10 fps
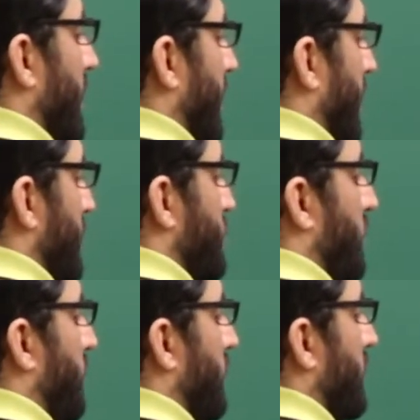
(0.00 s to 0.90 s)
So
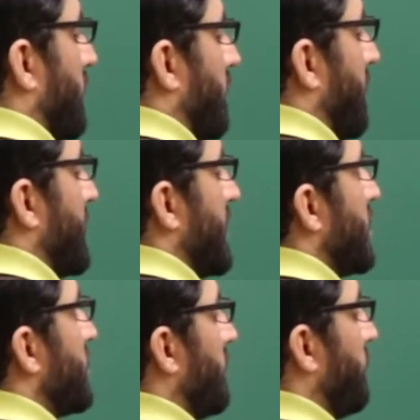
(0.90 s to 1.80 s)
for the
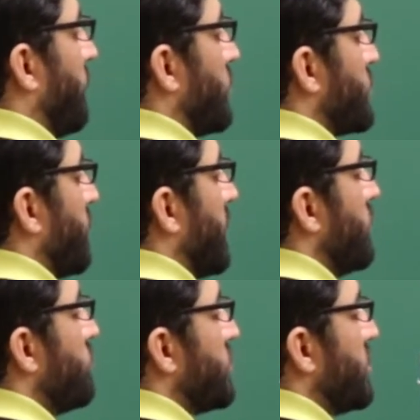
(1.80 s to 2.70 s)
gravitational force we
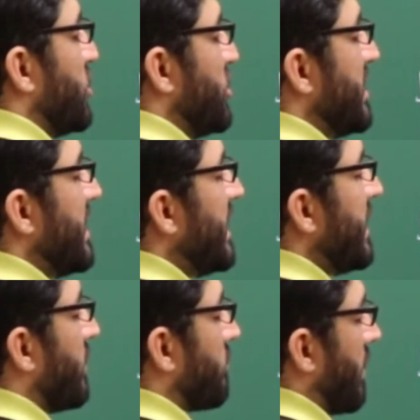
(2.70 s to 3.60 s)
use
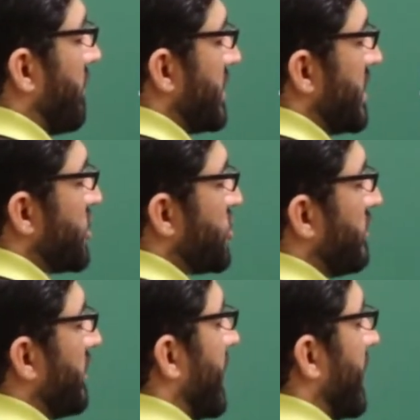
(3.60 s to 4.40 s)
G, gravitational